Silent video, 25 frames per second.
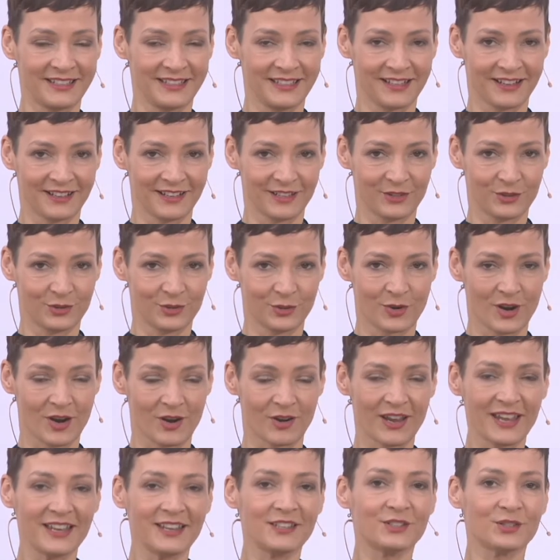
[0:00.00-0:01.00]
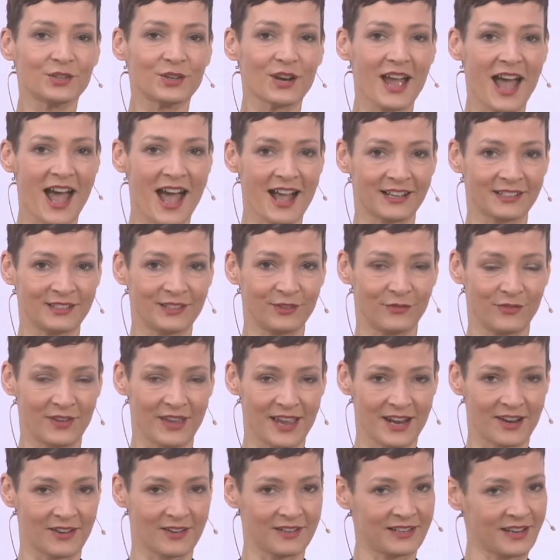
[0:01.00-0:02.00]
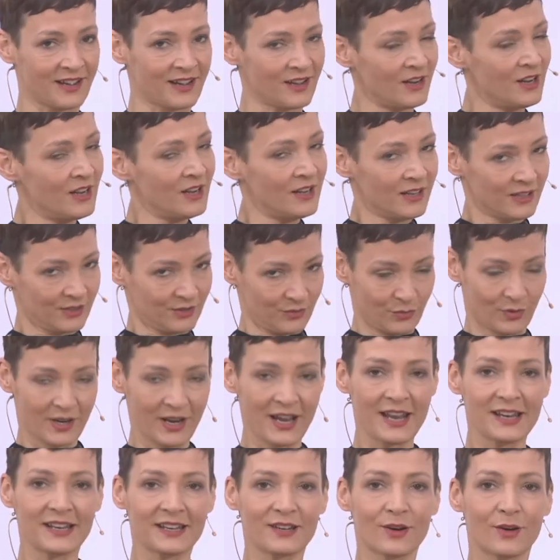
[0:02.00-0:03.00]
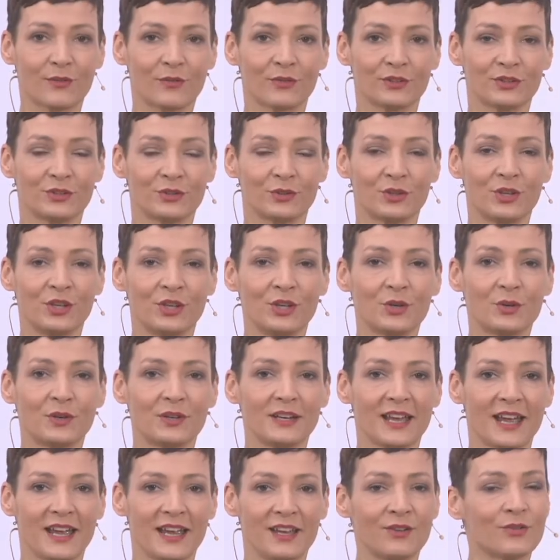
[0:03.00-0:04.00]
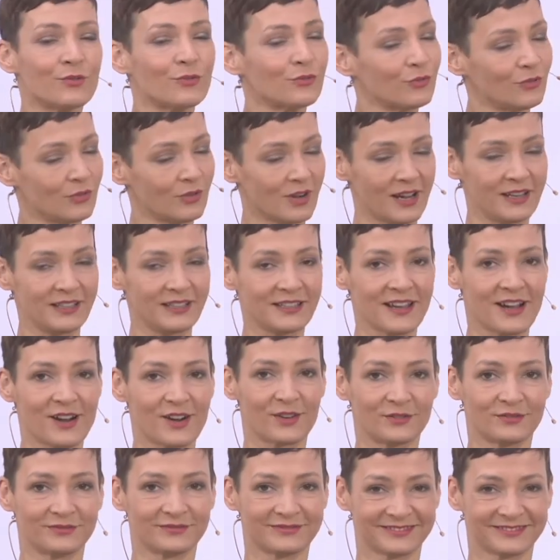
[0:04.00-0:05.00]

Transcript: here into our interactive area. And we're headed over to Q&A right now.